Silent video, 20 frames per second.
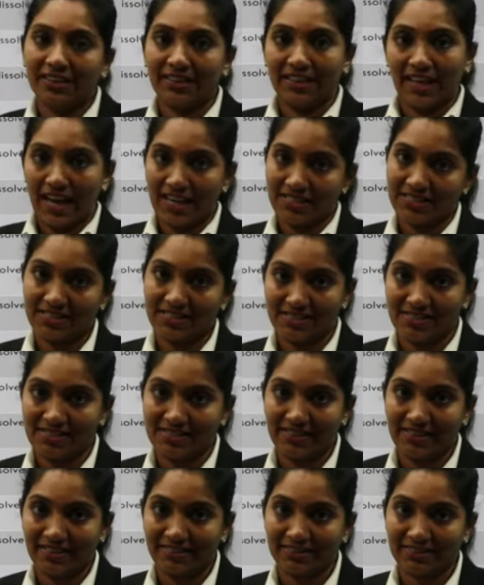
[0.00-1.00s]
gaseous
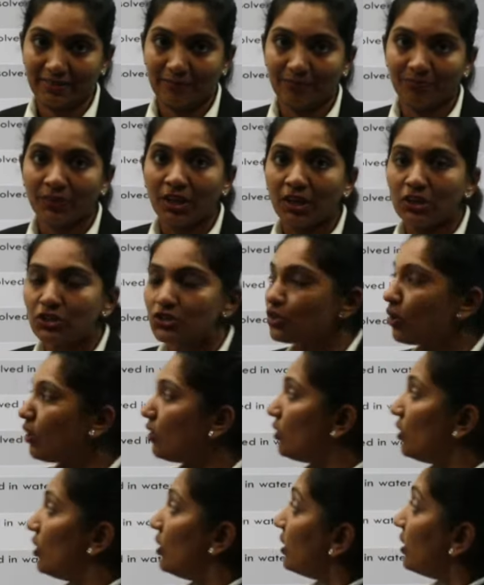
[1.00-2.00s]
state. So
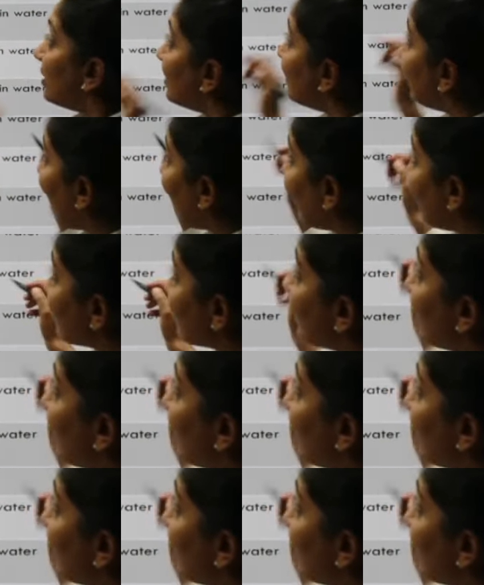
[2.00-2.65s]
that is